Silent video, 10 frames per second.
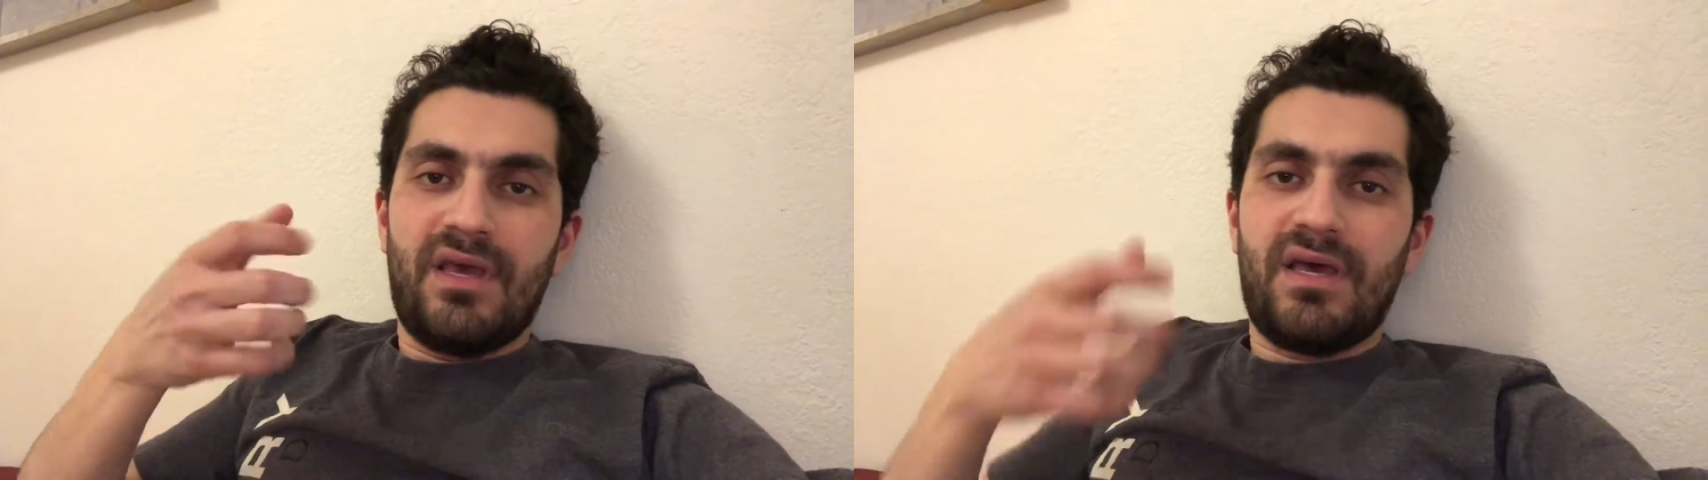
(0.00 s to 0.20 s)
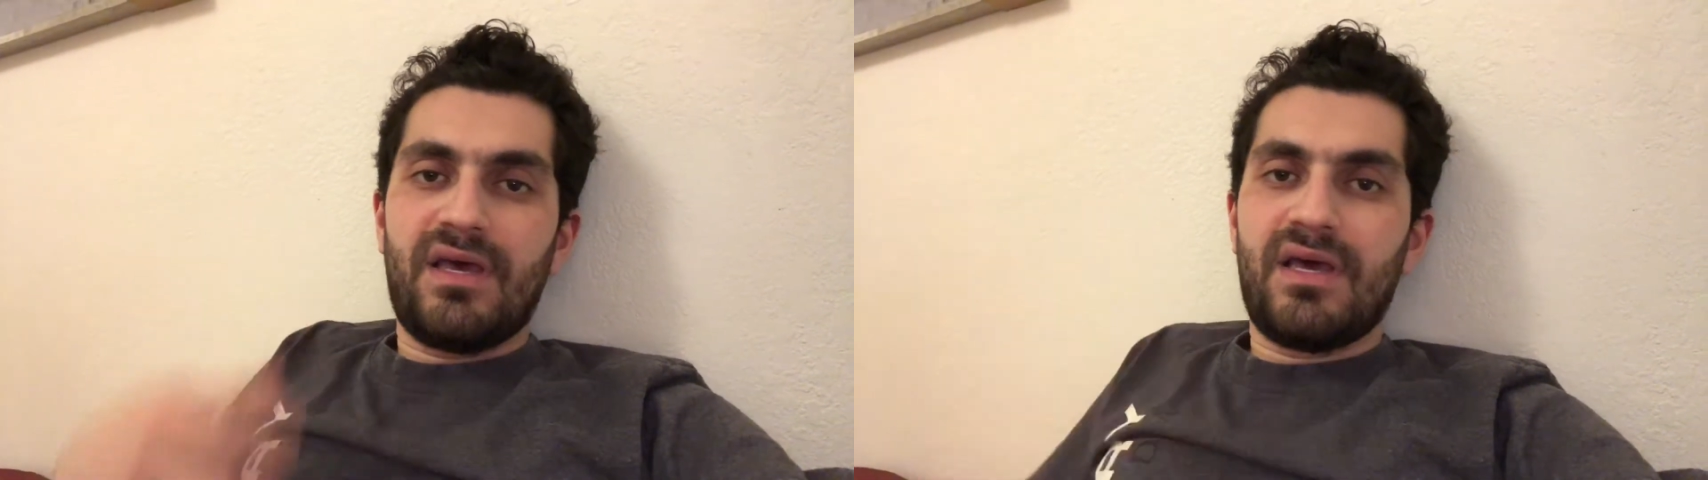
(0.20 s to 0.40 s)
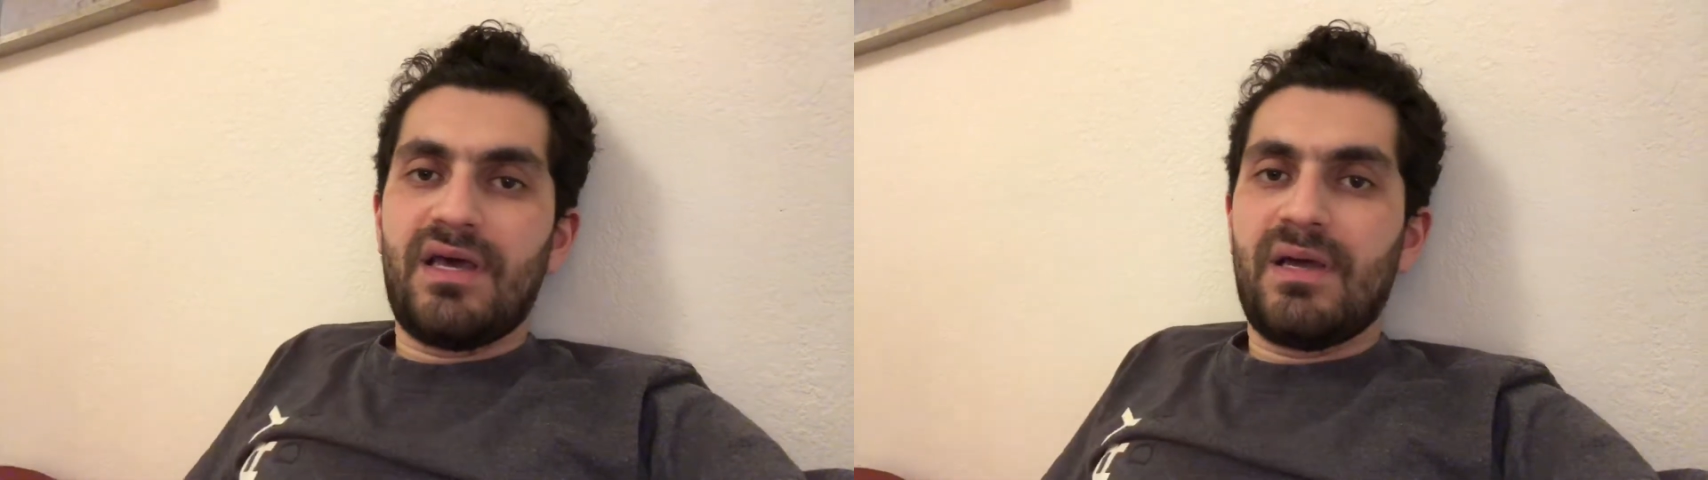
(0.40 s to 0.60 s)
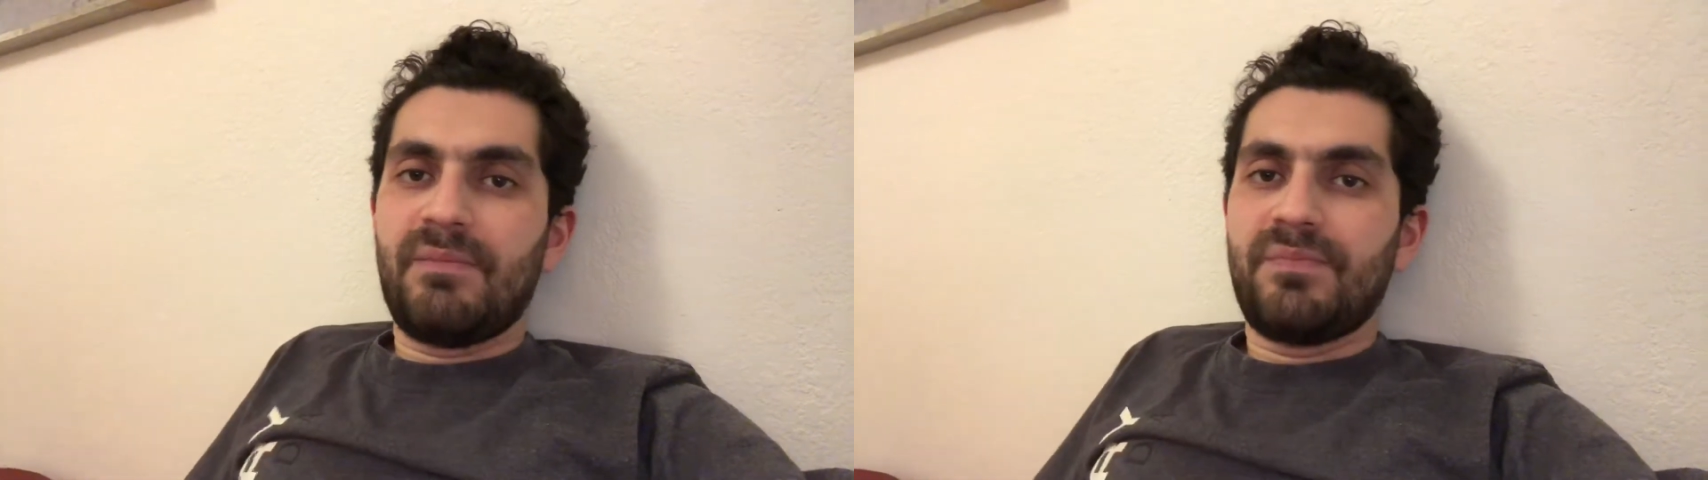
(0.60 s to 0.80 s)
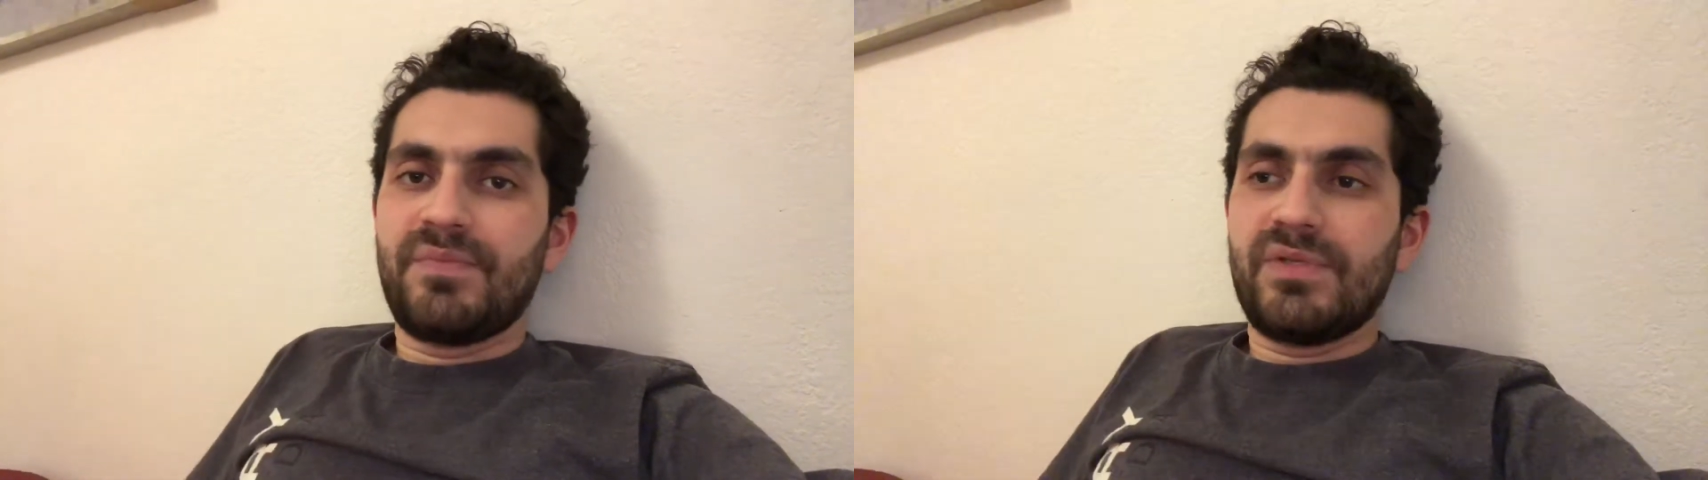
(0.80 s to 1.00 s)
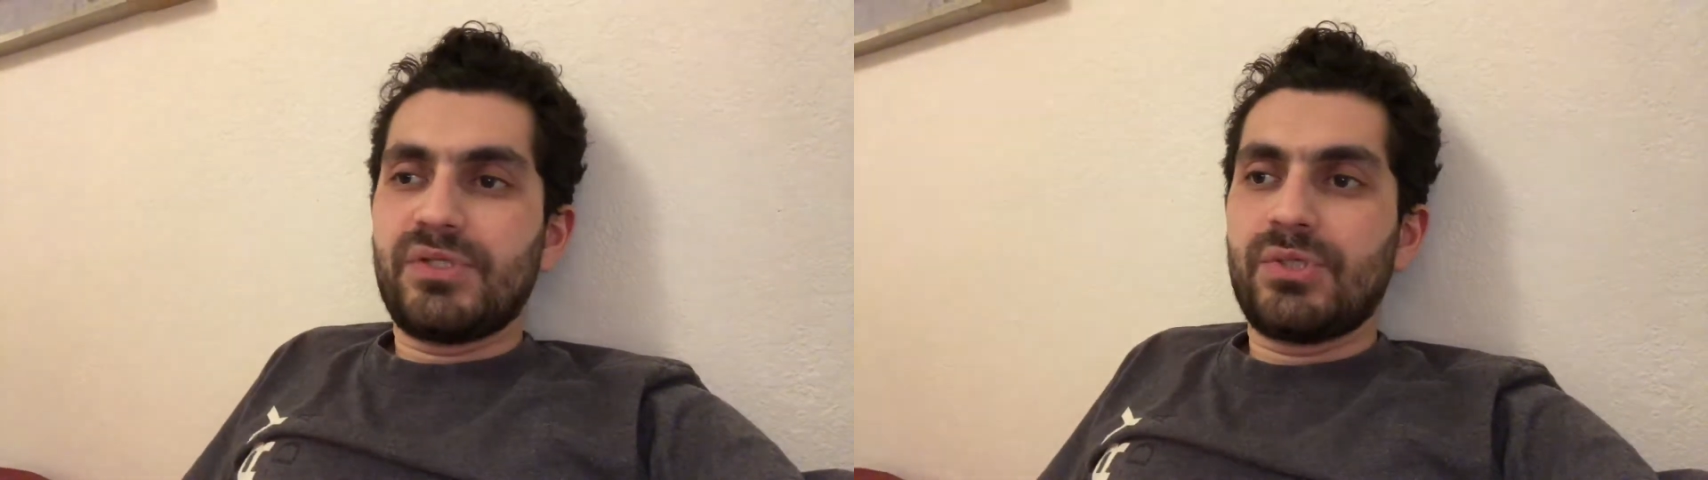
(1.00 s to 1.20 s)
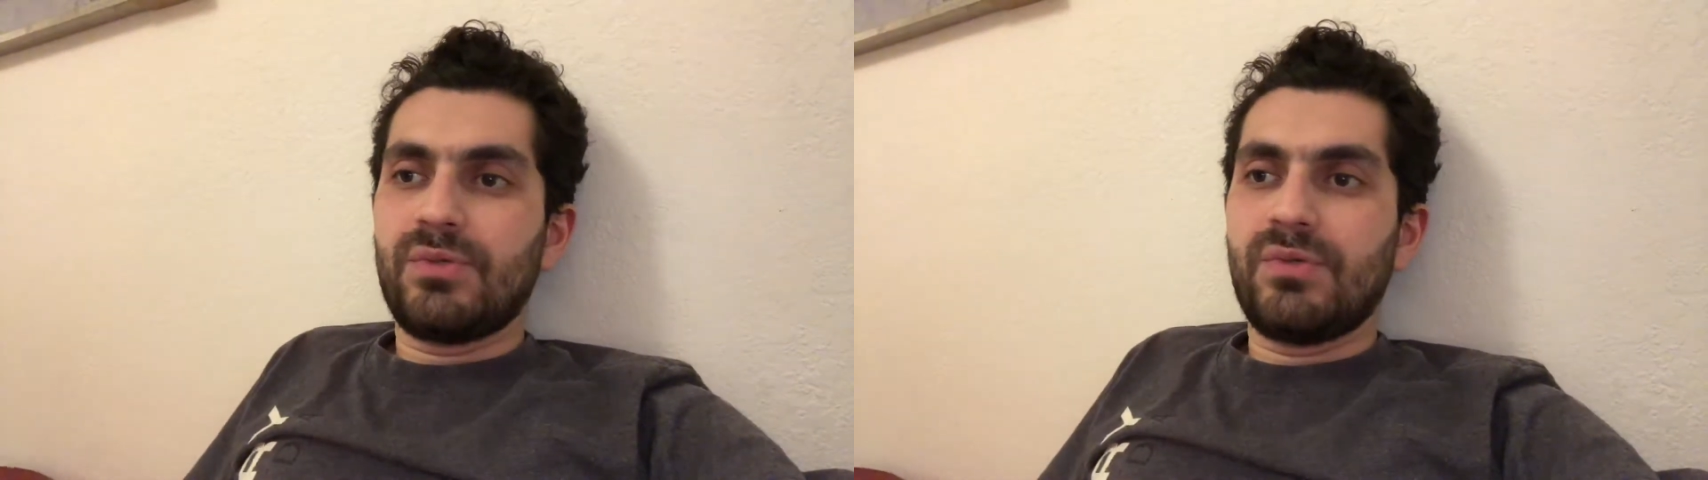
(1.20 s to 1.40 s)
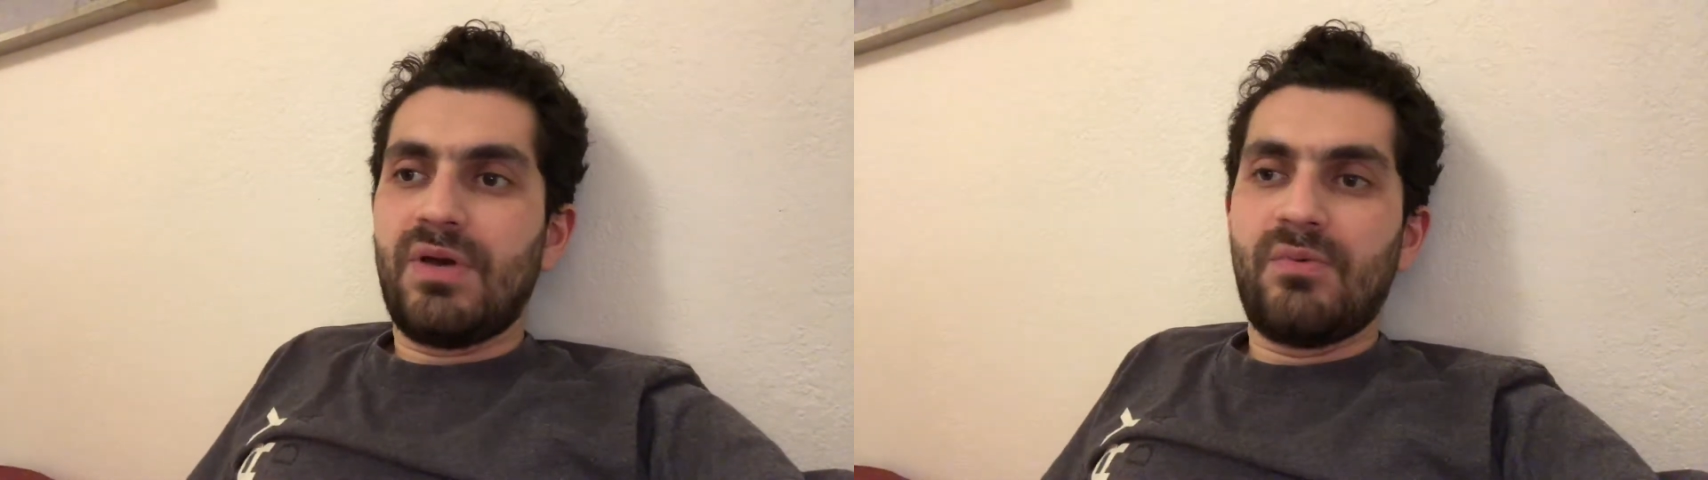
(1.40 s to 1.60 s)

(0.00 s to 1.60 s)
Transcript: Um, so